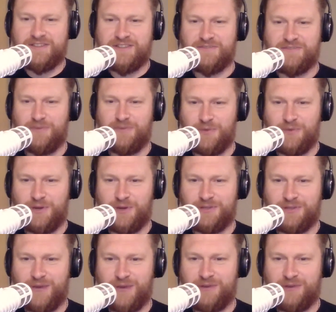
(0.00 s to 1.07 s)
from the world
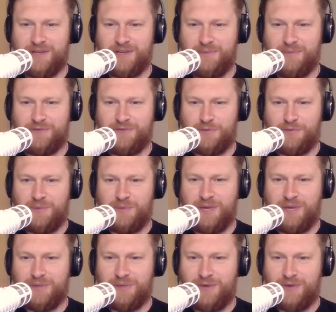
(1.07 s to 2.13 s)
around them and from the
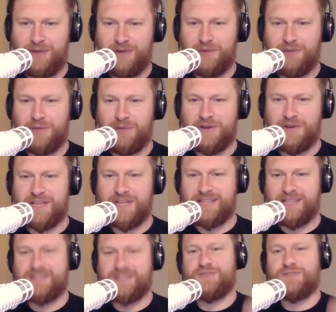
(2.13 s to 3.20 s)
people around them, because
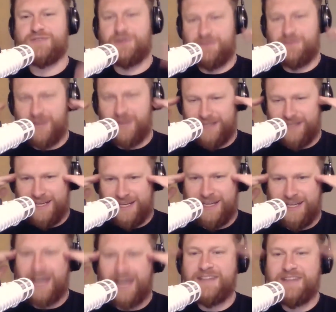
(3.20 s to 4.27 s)
that's a sort of an
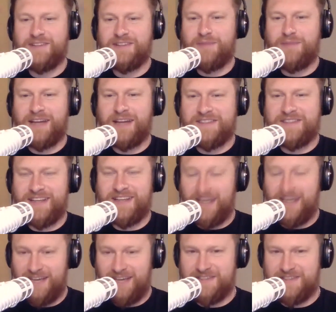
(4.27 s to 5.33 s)
enlightened mindset. I
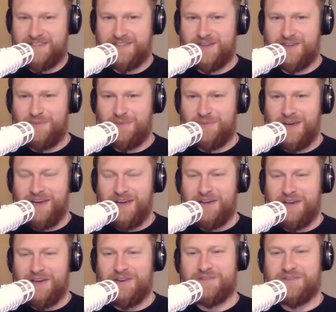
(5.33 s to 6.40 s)
guess in some
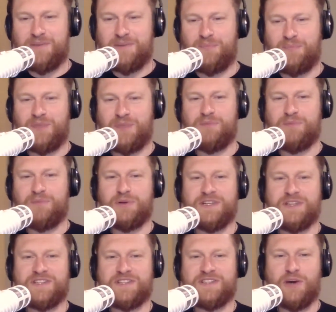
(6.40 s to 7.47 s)

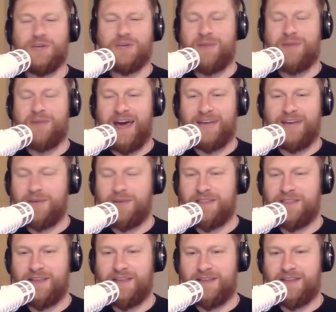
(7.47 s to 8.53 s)
Buddhist holy man might
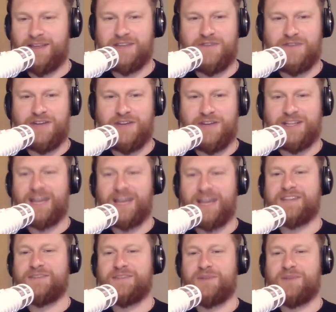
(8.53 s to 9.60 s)
think that he's very
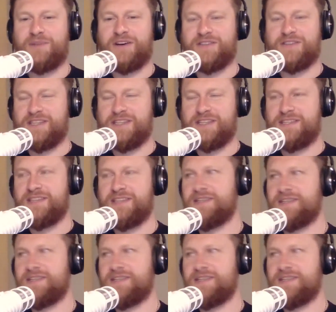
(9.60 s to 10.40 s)
enlightened because he sees